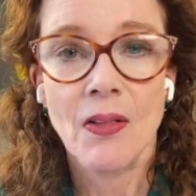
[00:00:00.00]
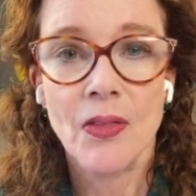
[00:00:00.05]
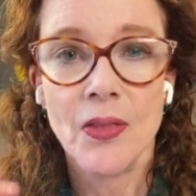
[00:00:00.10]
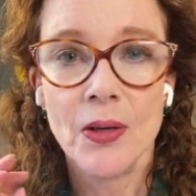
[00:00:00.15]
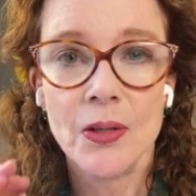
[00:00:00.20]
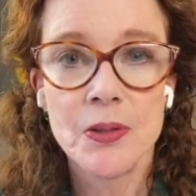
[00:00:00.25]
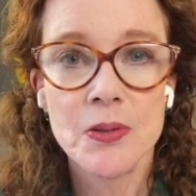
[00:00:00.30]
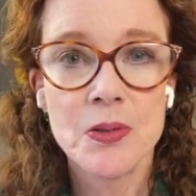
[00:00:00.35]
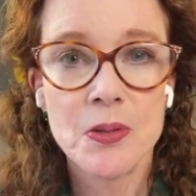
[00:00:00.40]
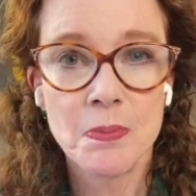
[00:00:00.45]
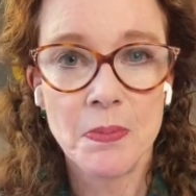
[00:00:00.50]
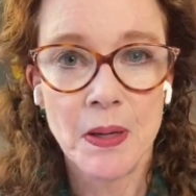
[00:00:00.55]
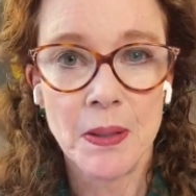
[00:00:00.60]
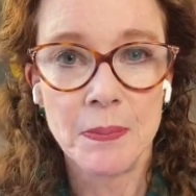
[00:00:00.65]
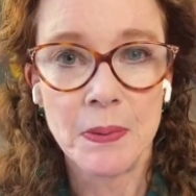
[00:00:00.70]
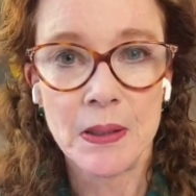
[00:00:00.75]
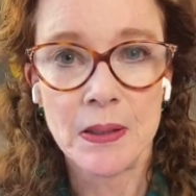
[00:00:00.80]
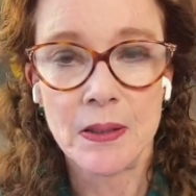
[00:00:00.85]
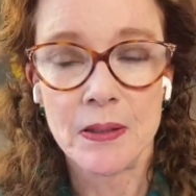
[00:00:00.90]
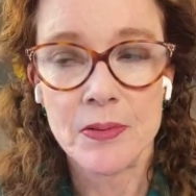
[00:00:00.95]
those
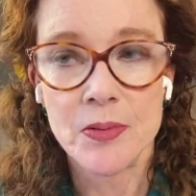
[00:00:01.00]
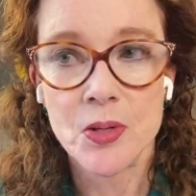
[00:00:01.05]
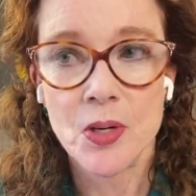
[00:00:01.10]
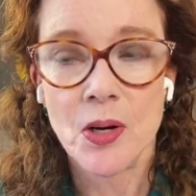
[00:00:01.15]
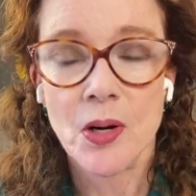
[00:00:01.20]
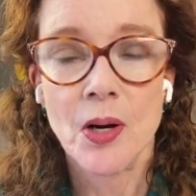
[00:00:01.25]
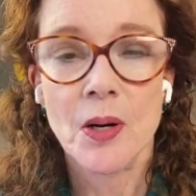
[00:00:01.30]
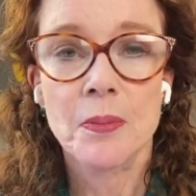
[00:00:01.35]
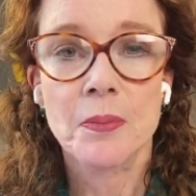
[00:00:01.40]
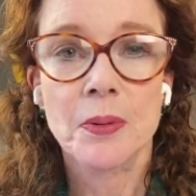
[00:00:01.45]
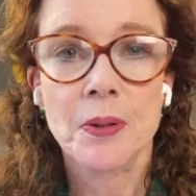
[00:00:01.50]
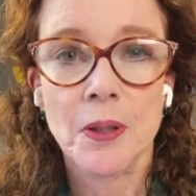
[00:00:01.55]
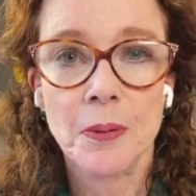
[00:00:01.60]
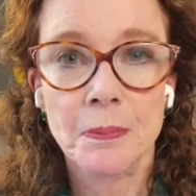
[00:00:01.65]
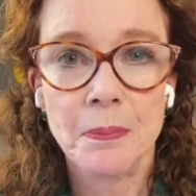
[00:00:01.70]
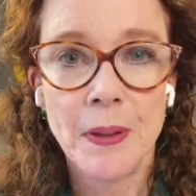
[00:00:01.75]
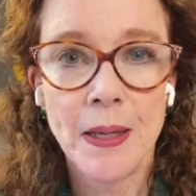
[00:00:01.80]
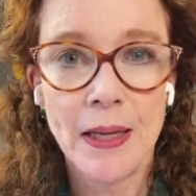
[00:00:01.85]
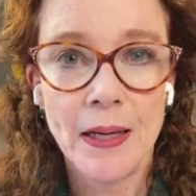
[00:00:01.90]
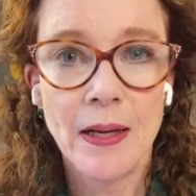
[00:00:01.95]
bubbles
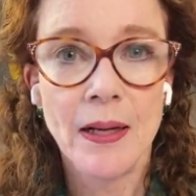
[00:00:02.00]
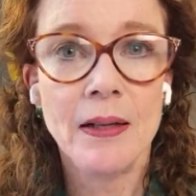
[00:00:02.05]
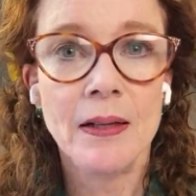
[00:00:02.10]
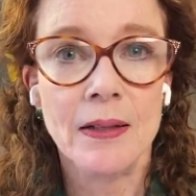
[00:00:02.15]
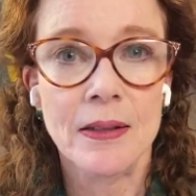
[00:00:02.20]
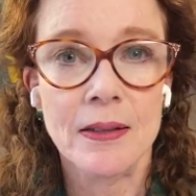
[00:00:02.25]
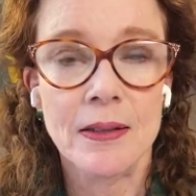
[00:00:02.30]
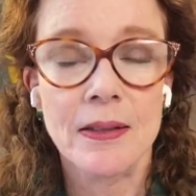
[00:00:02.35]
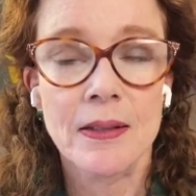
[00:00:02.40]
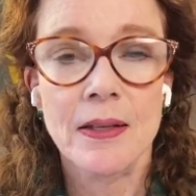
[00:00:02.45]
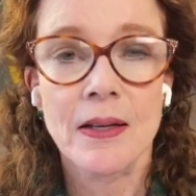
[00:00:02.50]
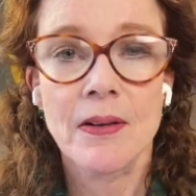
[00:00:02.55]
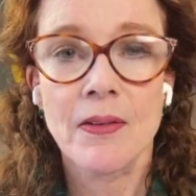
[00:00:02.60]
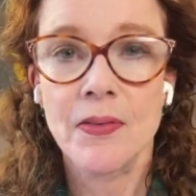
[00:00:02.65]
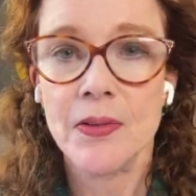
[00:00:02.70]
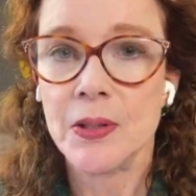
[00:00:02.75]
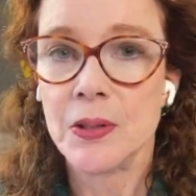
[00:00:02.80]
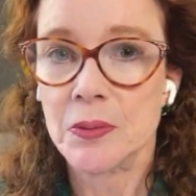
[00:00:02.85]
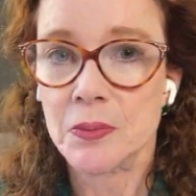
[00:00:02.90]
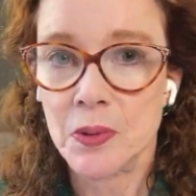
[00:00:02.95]
propel
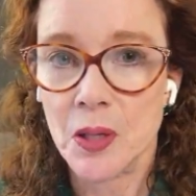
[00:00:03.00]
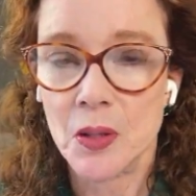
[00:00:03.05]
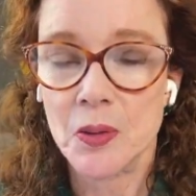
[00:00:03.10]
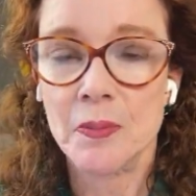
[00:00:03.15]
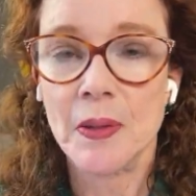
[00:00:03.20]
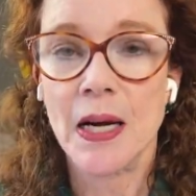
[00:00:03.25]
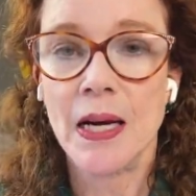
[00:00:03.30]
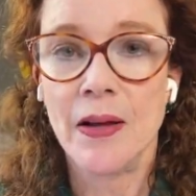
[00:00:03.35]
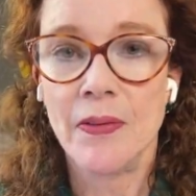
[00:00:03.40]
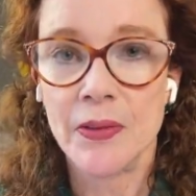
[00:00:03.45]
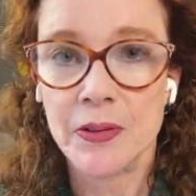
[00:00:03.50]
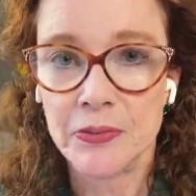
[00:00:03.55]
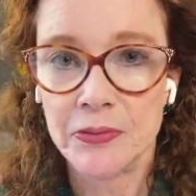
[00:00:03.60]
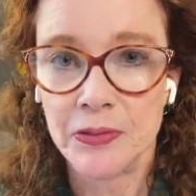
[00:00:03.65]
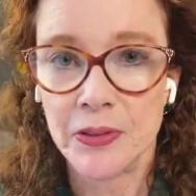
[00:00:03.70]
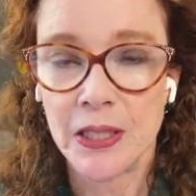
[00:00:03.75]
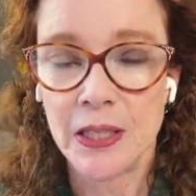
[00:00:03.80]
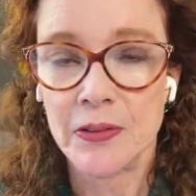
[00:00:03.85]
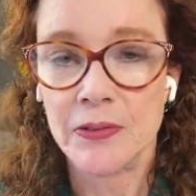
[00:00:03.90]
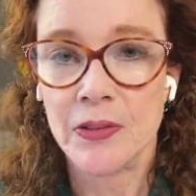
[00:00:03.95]
the aroma and the
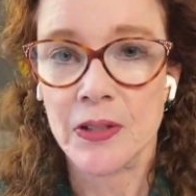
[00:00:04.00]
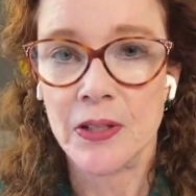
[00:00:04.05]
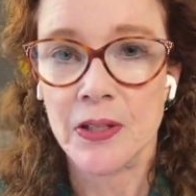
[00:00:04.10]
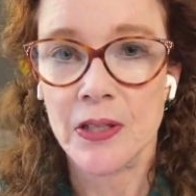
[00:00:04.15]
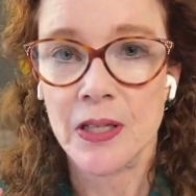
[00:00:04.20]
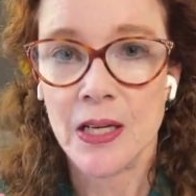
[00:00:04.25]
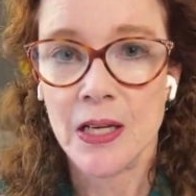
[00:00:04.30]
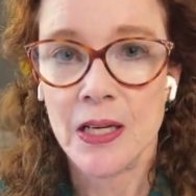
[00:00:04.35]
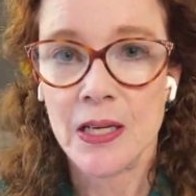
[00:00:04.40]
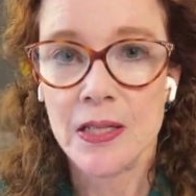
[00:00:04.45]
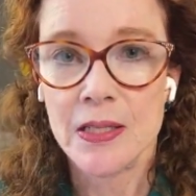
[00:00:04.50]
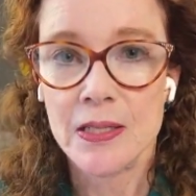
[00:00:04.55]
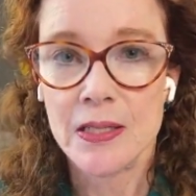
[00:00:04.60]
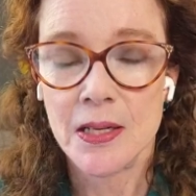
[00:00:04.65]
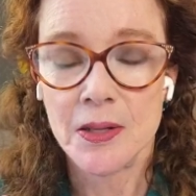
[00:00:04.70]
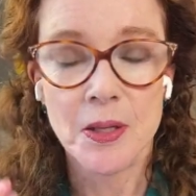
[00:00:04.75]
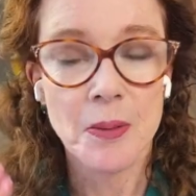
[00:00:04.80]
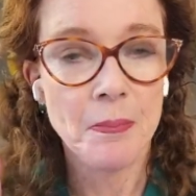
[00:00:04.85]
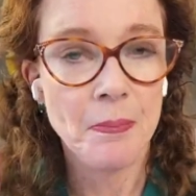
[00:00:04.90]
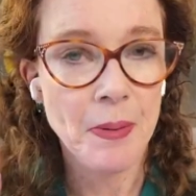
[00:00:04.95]
flavor
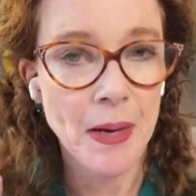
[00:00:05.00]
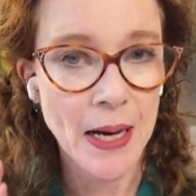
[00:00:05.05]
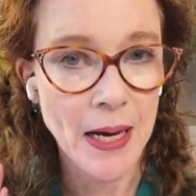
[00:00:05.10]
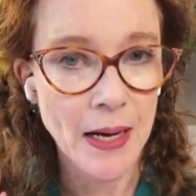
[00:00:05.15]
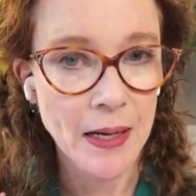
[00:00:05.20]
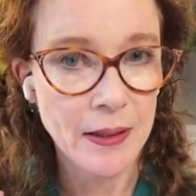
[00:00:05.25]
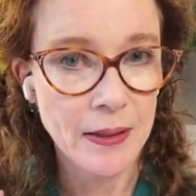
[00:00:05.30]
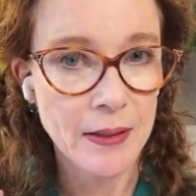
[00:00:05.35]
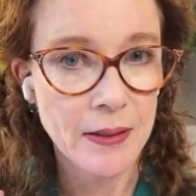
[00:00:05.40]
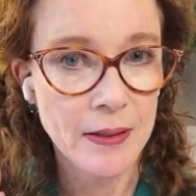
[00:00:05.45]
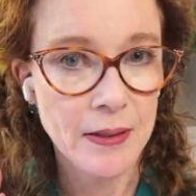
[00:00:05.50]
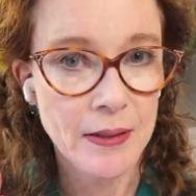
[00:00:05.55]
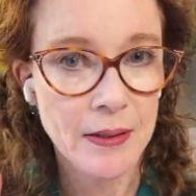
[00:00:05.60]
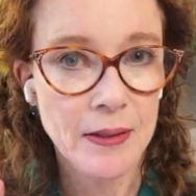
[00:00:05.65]
to the back